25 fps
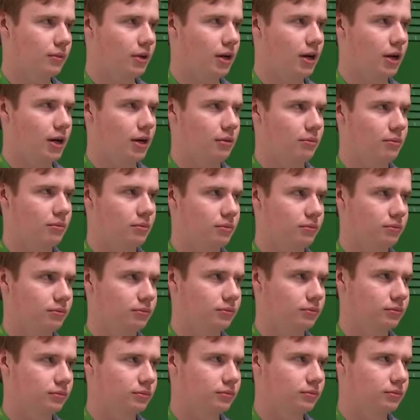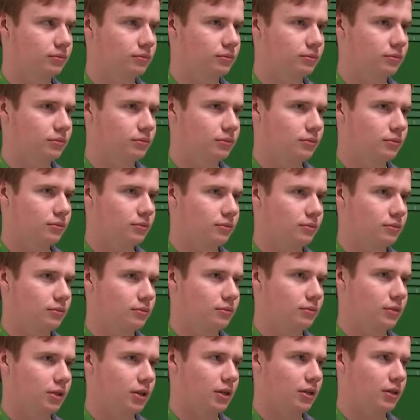um,
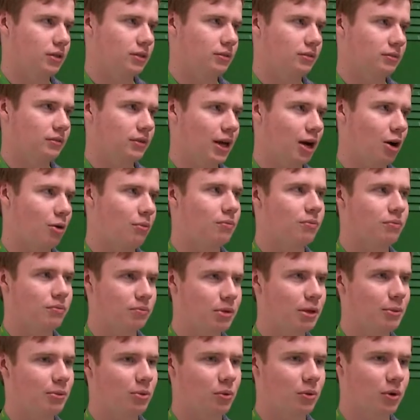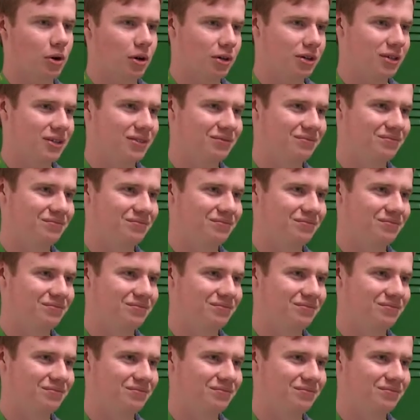like how people work.